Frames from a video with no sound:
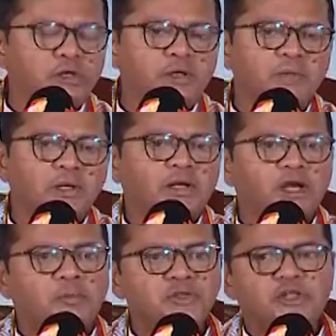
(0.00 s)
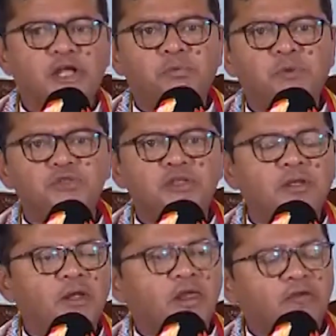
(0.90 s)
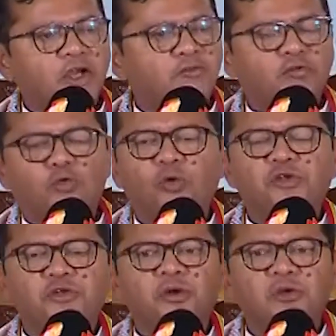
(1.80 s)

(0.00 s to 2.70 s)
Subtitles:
team, led by Chidambaram ji, where we are focusing